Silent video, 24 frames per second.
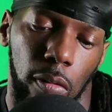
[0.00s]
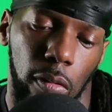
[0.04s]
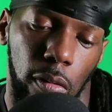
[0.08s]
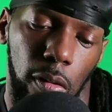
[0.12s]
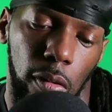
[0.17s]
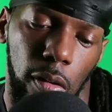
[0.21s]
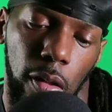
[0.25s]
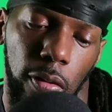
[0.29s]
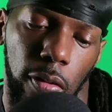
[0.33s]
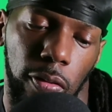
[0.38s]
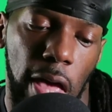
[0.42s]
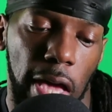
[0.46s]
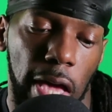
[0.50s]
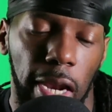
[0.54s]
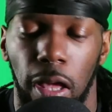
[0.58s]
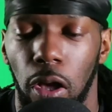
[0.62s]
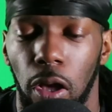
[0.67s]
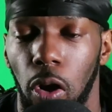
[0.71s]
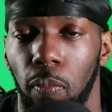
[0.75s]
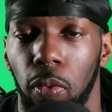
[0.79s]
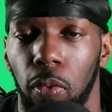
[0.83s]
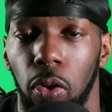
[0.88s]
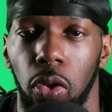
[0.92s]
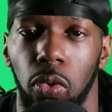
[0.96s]
that'll help you
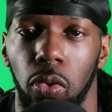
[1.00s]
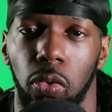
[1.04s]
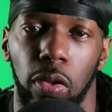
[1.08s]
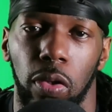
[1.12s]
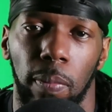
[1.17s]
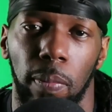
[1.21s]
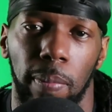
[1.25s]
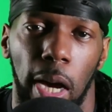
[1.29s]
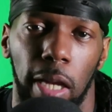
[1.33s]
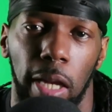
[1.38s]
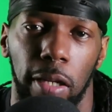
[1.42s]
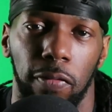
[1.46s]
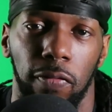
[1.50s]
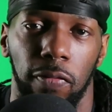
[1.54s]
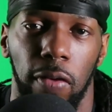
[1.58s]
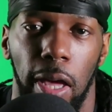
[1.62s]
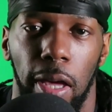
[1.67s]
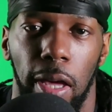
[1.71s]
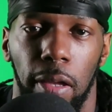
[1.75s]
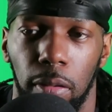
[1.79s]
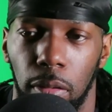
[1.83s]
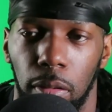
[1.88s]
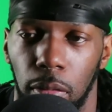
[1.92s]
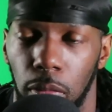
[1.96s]
lose the body fat.
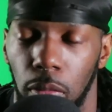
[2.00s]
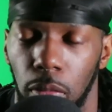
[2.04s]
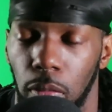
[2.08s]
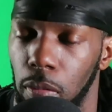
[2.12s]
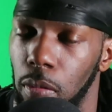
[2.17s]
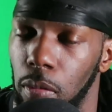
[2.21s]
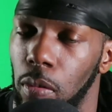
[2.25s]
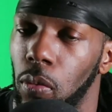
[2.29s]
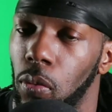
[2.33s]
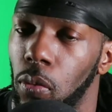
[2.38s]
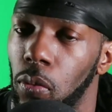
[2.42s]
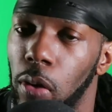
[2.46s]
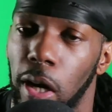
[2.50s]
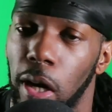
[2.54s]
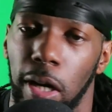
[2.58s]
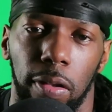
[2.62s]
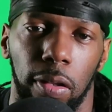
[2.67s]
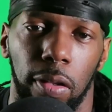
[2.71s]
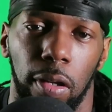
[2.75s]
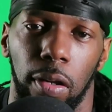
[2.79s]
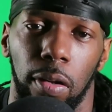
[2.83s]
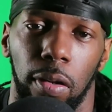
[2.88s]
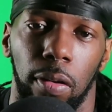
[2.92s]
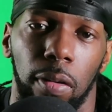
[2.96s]
Right
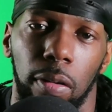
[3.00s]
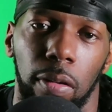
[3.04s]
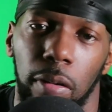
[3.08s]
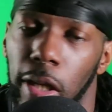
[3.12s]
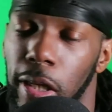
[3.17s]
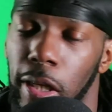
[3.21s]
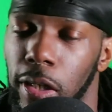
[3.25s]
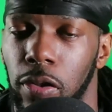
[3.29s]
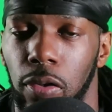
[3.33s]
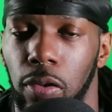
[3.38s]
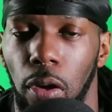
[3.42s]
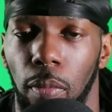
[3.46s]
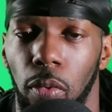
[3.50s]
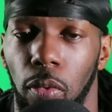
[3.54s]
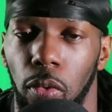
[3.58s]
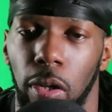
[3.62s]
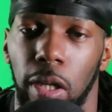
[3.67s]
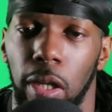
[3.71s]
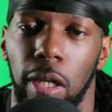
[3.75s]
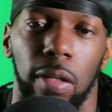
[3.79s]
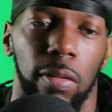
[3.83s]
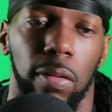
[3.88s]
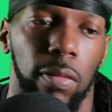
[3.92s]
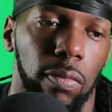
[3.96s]
there. In summary,
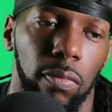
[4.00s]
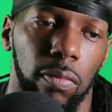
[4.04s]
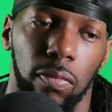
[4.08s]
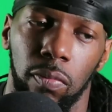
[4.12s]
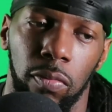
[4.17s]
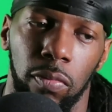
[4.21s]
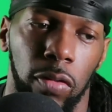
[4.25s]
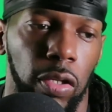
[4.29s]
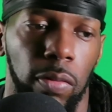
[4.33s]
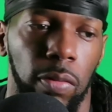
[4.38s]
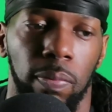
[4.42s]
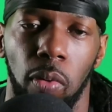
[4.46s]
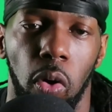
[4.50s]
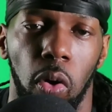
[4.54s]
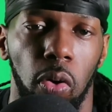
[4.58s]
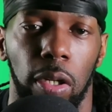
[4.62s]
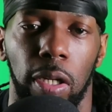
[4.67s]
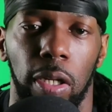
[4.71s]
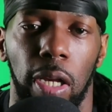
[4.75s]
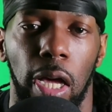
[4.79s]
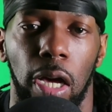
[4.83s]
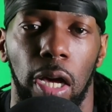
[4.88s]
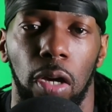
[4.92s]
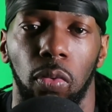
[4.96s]
just broken
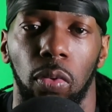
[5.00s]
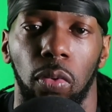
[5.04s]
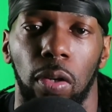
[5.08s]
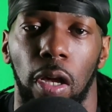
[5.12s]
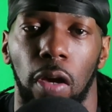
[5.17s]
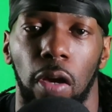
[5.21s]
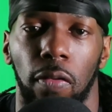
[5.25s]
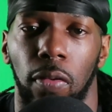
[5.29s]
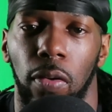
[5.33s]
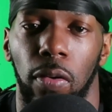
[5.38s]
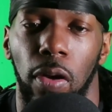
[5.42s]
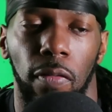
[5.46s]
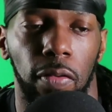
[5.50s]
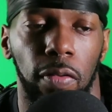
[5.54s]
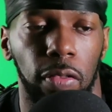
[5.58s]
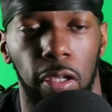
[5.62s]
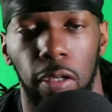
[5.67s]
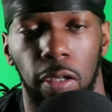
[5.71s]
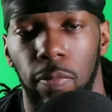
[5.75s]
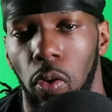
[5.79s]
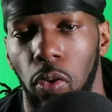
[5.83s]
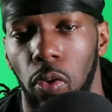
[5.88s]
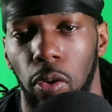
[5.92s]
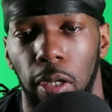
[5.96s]
down, whatever. Everything's
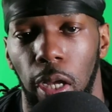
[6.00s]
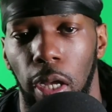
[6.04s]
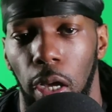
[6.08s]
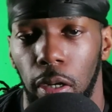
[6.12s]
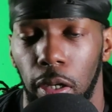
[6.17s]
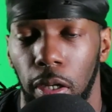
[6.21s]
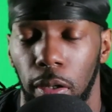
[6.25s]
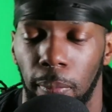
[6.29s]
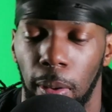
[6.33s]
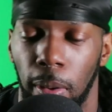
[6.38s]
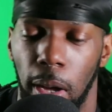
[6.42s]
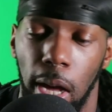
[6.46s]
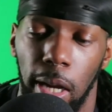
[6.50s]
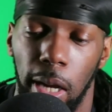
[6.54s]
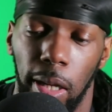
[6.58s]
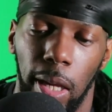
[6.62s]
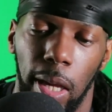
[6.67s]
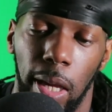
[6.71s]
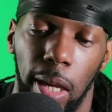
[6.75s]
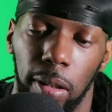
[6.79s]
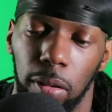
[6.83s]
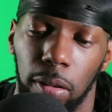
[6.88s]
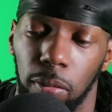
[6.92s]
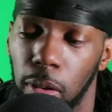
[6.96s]
broken down in the
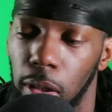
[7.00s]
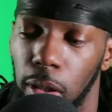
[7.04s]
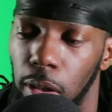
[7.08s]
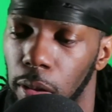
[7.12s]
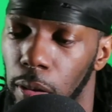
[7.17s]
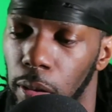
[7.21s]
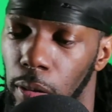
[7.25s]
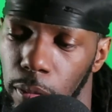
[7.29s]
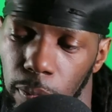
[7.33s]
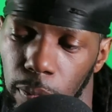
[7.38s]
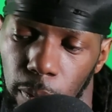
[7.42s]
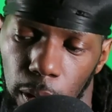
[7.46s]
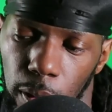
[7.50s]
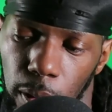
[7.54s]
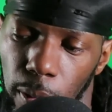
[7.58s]
podcast right there. But